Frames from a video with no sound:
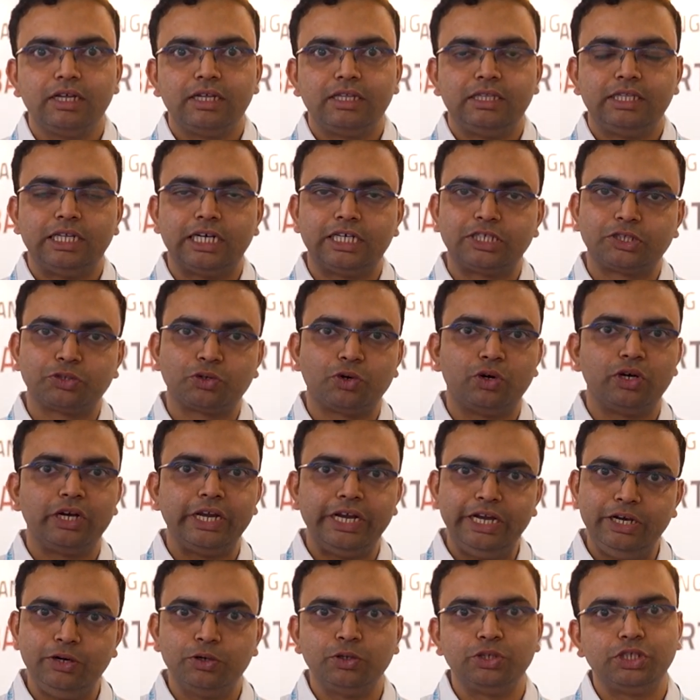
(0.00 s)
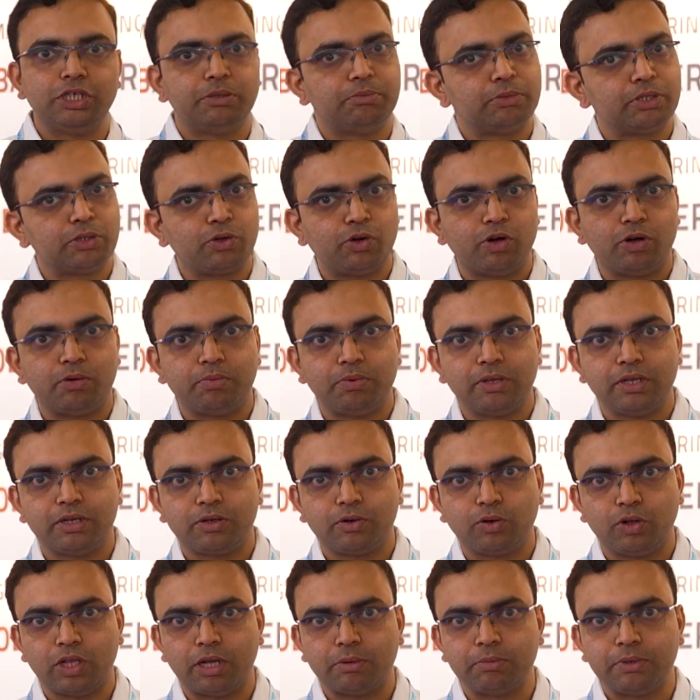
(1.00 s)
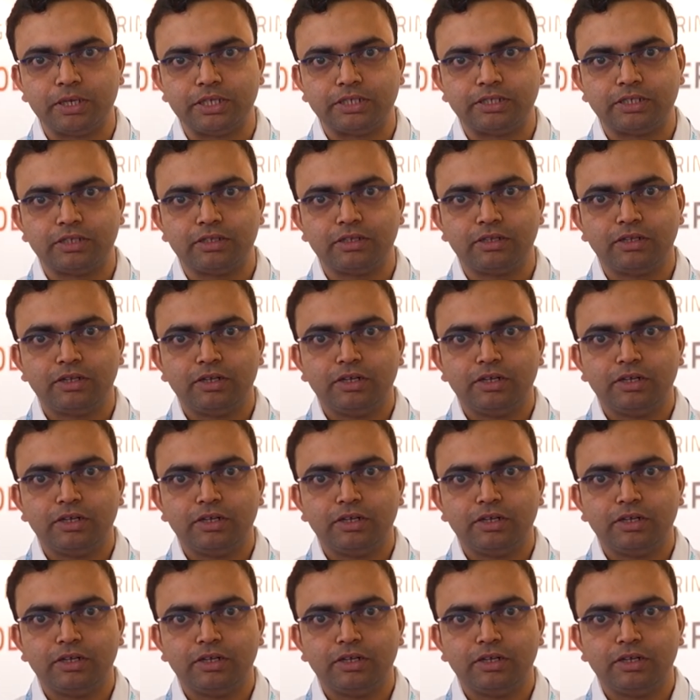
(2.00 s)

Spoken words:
That's called Indo-German collaboration.